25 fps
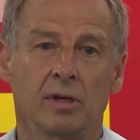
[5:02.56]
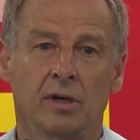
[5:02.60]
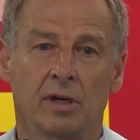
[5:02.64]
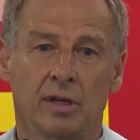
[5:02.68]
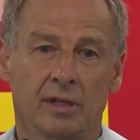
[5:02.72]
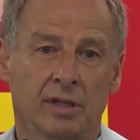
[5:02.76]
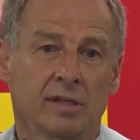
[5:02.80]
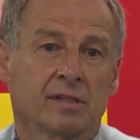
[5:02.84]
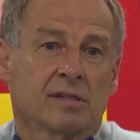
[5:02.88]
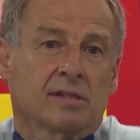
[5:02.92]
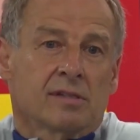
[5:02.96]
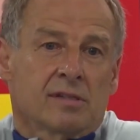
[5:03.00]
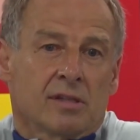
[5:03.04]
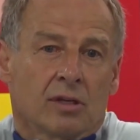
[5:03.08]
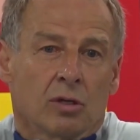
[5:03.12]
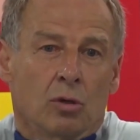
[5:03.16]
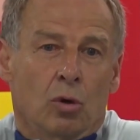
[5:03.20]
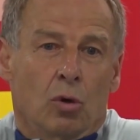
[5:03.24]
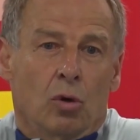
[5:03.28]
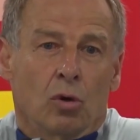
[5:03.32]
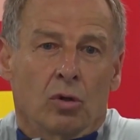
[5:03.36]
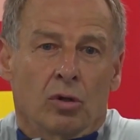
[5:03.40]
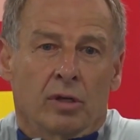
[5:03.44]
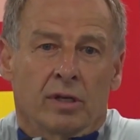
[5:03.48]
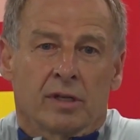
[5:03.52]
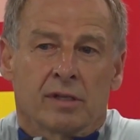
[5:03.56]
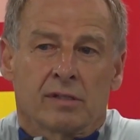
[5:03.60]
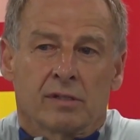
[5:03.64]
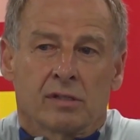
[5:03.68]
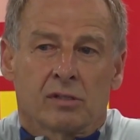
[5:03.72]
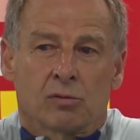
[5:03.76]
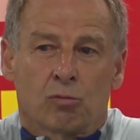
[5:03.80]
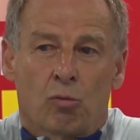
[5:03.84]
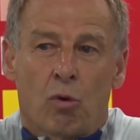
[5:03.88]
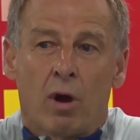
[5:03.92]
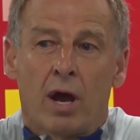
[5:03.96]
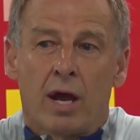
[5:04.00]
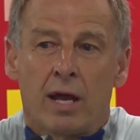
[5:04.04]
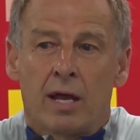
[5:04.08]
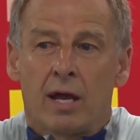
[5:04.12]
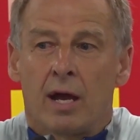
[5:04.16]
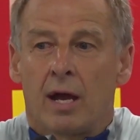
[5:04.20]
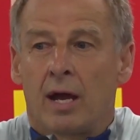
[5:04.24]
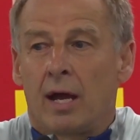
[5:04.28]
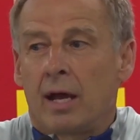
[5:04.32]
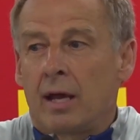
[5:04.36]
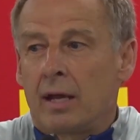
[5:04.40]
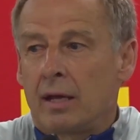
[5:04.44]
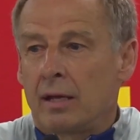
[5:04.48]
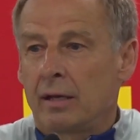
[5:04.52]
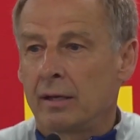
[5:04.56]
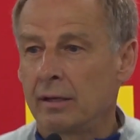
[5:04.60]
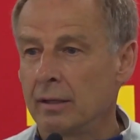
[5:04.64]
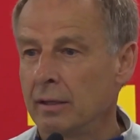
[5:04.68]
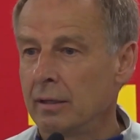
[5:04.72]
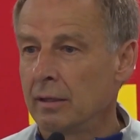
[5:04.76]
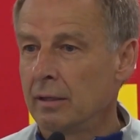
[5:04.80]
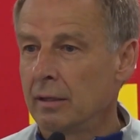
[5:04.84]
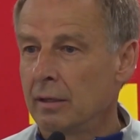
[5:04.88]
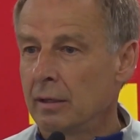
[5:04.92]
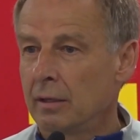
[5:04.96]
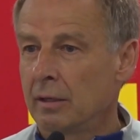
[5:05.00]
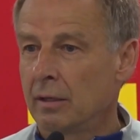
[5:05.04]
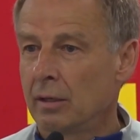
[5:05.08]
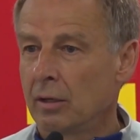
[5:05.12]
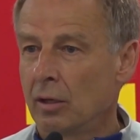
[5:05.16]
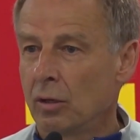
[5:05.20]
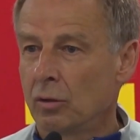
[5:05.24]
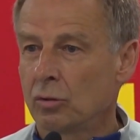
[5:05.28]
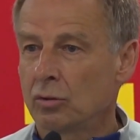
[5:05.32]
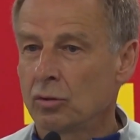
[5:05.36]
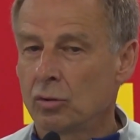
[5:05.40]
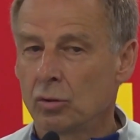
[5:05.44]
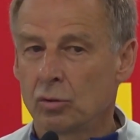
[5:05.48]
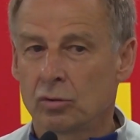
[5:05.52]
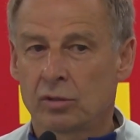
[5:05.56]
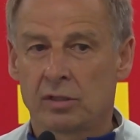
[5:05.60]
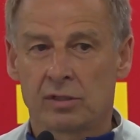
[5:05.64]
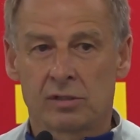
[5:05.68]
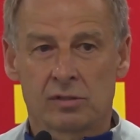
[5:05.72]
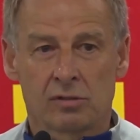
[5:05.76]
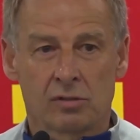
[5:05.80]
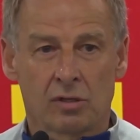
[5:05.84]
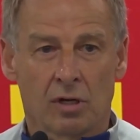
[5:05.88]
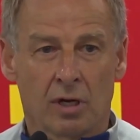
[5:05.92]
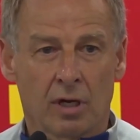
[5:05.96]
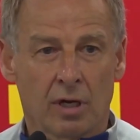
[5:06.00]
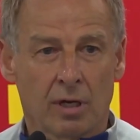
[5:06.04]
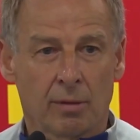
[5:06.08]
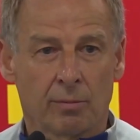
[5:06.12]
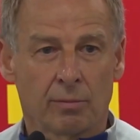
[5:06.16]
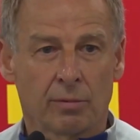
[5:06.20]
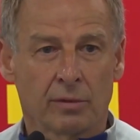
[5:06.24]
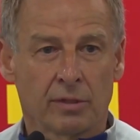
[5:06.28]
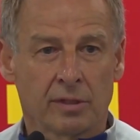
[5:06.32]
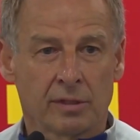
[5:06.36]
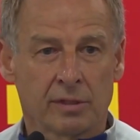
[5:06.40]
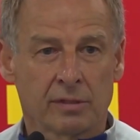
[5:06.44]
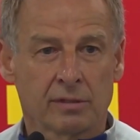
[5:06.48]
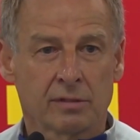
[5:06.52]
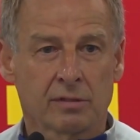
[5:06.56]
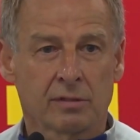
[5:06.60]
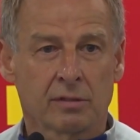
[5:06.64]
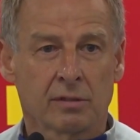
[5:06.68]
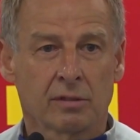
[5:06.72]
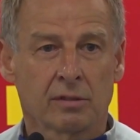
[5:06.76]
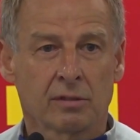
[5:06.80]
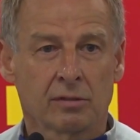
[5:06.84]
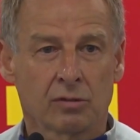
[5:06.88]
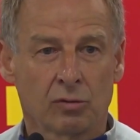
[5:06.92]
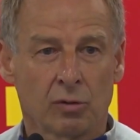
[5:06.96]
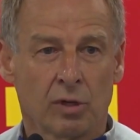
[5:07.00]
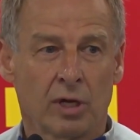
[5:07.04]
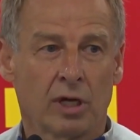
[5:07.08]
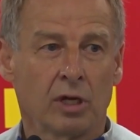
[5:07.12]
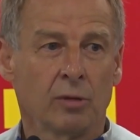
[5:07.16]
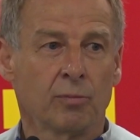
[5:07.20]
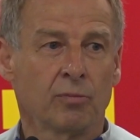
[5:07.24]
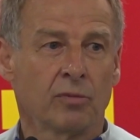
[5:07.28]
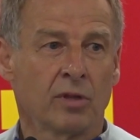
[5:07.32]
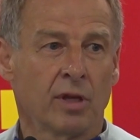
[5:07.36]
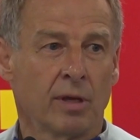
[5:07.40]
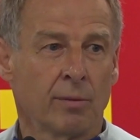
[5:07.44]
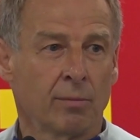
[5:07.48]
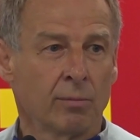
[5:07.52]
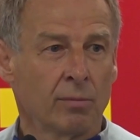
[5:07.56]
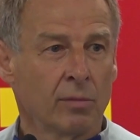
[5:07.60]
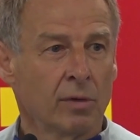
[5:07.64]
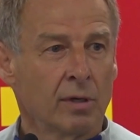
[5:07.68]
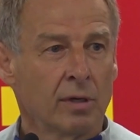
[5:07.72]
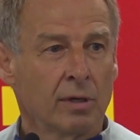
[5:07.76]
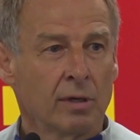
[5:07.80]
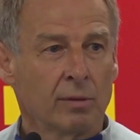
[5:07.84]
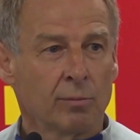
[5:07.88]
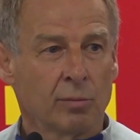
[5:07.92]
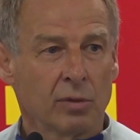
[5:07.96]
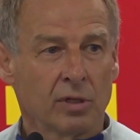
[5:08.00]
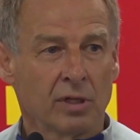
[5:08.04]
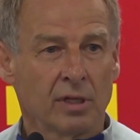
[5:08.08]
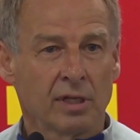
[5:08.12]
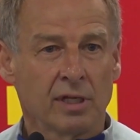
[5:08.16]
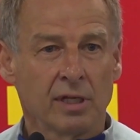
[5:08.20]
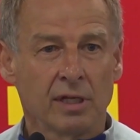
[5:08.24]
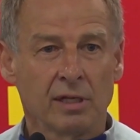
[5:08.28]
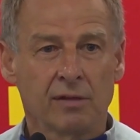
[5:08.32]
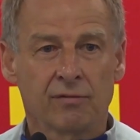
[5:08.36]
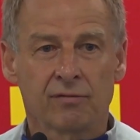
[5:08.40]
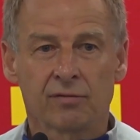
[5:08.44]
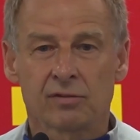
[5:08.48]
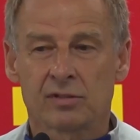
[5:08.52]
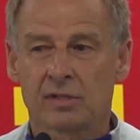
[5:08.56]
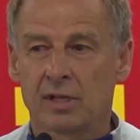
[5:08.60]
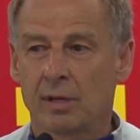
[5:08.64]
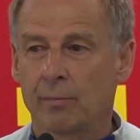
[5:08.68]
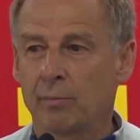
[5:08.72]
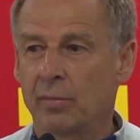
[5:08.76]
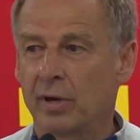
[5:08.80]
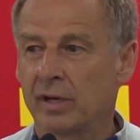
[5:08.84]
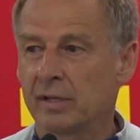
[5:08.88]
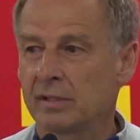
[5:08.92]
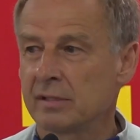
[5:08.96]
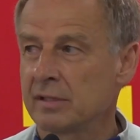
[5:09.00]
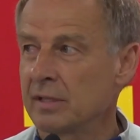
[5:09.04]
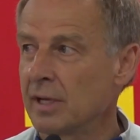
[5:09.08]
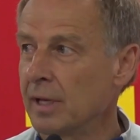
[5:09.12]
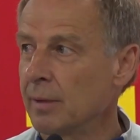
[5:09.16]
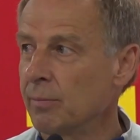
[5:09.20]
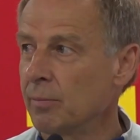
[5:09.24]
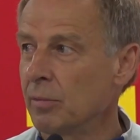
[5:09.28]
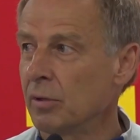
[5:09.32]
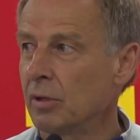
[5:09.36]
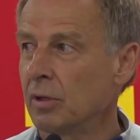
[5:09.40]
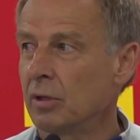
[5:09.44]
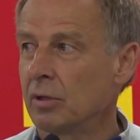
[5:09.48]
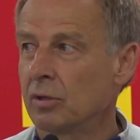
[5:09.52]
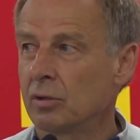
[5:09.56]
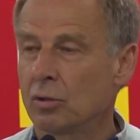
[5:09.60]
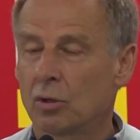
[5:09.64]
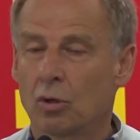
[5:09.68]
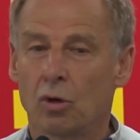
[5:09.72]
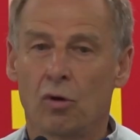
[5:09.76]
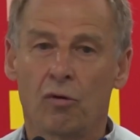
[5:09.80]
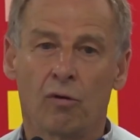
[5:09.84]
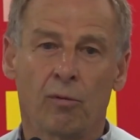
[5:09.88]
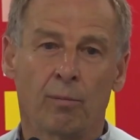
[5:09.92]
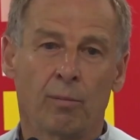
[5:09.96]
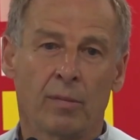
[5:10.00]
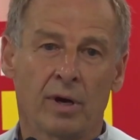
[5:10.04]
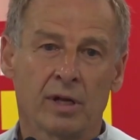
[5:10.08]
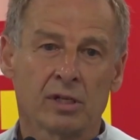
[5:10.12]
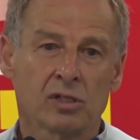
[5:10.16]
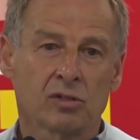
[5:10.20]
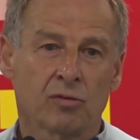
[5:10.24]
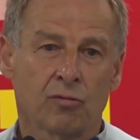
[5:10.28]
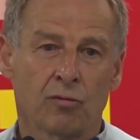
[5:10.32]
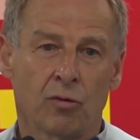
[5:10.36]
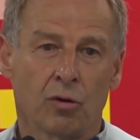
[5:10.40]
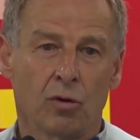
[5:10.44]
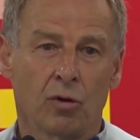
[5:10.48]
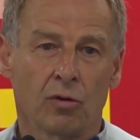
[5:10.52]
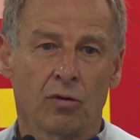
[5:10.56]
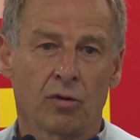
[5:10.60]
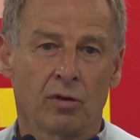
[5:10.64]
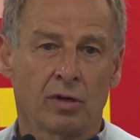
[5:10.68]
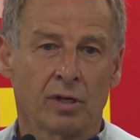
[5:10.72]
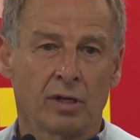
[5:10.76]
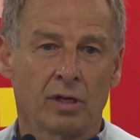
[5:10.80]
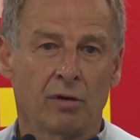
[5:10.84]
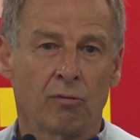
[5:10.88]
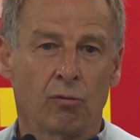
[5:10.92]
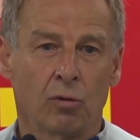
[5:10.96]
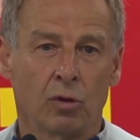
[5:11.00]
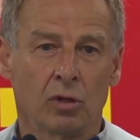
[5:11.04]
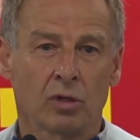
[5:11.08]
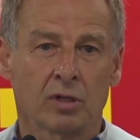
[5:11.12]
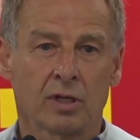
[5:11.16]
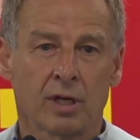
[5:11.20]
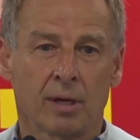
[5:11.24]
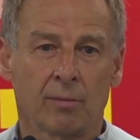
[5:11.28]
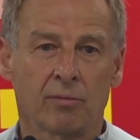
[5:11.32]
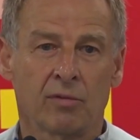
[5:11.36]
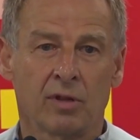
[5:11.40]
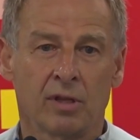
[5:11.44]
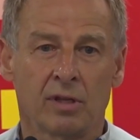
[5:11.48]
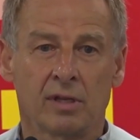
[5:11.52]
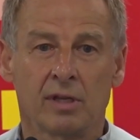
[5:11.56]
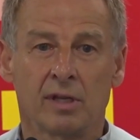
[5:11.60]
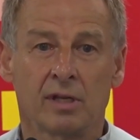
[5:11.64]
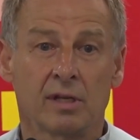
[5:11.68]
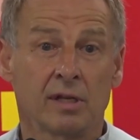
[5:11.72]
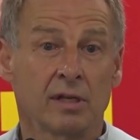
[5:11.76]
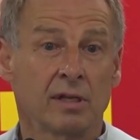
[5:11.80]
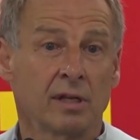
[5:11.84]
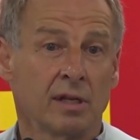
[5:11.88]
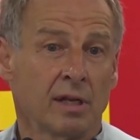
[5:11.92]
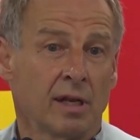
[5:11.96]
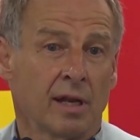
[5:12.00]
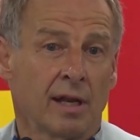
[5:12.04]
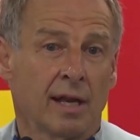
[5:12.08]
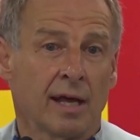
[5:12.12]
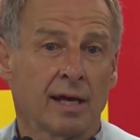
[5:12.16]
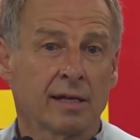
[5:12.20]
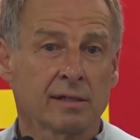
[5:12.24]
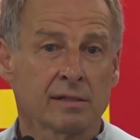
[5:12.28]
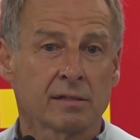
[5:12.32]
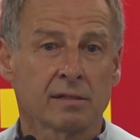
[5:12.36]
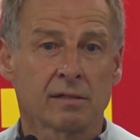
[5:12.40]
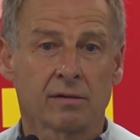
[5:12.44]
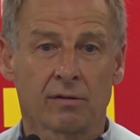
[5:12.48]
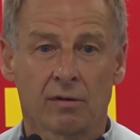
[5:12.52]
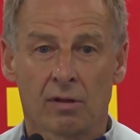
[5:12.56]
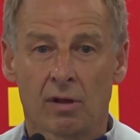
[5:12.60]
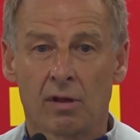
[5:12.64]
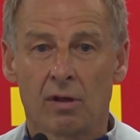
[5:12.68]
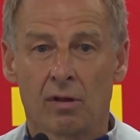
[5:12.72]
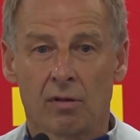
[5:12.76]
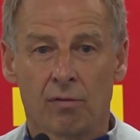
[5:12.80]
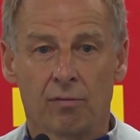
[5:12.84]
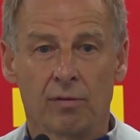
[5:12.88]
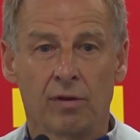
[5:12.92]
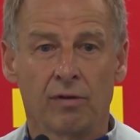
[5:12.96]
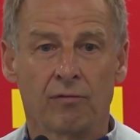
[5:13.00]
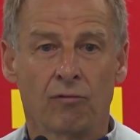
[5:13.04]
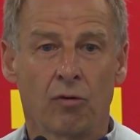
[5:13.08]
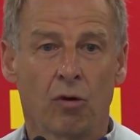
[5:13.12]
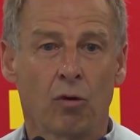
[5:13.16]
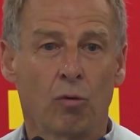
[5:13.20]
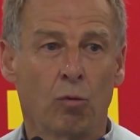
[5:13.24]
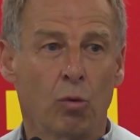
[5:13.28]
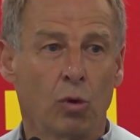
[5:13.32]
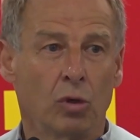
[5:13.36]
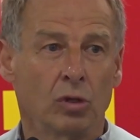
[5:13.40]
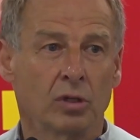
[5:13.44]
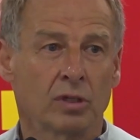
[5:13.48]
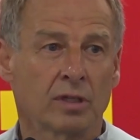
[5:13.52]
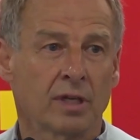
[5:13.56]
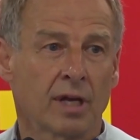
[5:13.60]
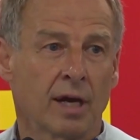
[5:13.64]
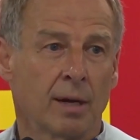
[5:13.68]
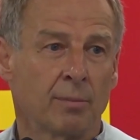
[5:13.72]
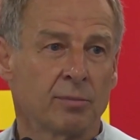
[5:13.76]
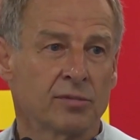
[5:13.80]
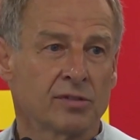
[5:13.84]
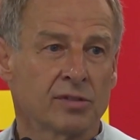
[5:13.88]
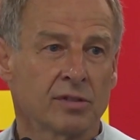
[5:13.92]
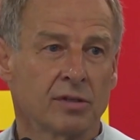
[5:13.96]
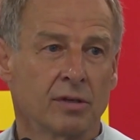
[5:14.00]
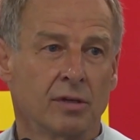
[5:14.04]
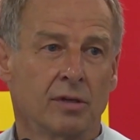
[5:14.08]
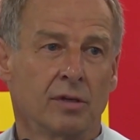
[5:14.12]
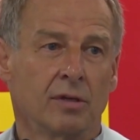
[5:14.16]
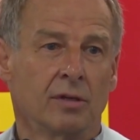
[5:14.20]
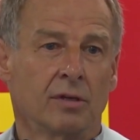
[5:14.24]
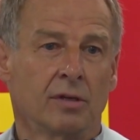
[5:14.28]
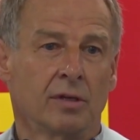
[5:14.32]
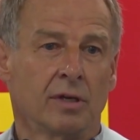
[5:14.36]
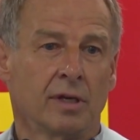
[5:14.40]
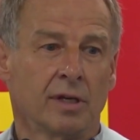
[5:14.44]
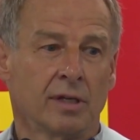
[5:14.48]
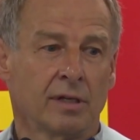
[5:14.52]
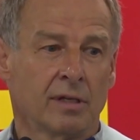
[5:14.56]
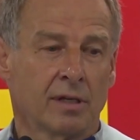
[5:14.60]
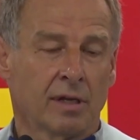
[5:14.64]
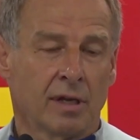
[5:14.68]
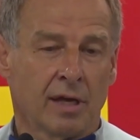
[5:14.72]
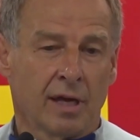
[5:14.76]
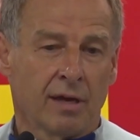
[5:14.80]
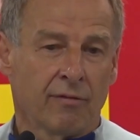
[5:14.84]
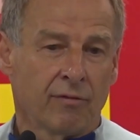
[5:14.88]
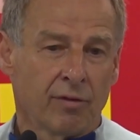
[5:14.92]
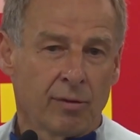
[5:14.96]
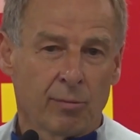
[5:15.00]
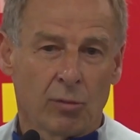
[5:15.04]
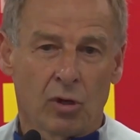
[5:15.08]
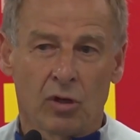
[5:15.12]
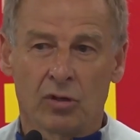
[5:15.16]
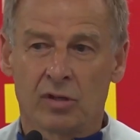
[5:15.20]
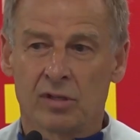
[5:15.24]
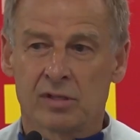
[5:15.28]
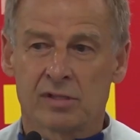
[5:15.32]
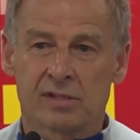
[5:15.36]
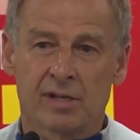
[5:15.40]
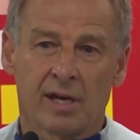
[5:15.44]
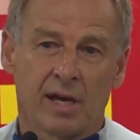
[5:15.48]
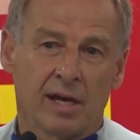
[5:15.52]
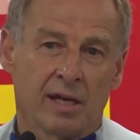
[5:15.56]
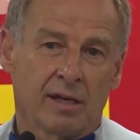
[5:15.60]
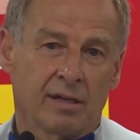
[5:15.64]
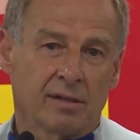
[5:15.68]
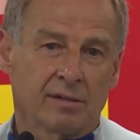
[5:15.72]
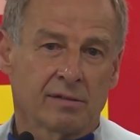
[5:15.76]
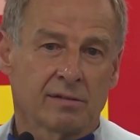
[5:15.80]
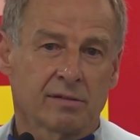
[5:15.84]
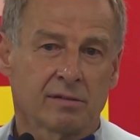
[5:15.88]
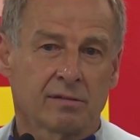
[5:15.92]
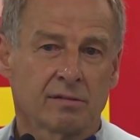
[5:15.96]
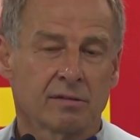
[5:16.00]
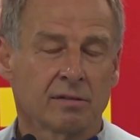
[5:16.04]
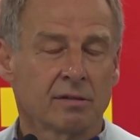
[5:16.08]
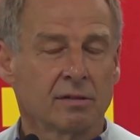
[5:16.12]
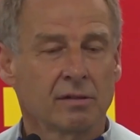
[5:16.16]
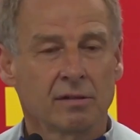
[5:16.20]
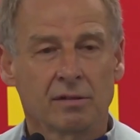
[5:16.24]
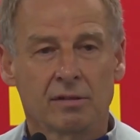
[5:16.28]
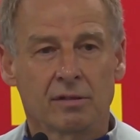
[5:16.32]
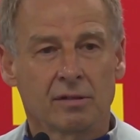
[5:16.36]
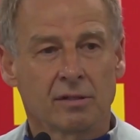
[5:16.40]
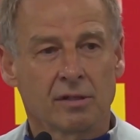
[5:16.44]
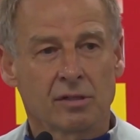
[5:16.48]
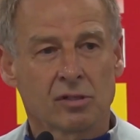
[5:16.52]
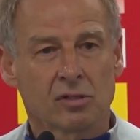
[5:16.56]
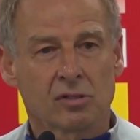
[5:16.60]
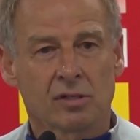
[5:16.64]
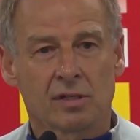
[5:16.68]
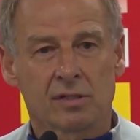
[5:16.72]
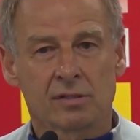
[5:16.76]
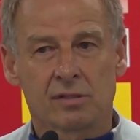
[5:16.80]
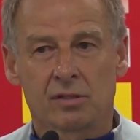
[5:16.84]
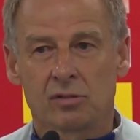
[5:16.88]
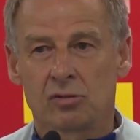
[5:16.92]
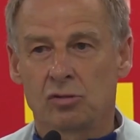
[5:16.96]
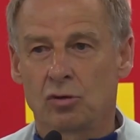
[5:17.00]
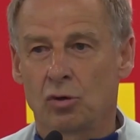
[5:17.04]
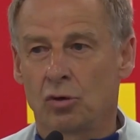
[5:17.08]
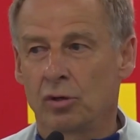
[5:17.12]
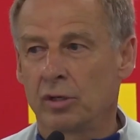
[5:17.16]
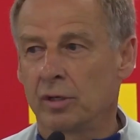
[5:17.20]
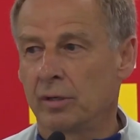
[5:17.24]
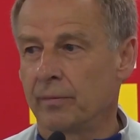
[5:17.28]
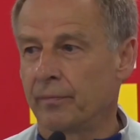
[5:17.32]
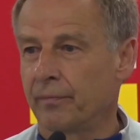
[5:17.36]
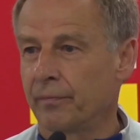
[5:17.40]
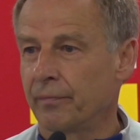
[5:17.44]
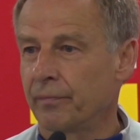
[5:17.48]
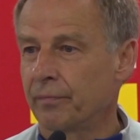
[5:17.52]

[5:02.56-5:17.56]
And this is the goal, and this is why I, you know, took this job, is to help them believe step by step to go much further in a World Cup than they did in the last 3-4 World Cups. And to have him on the side is just a joy.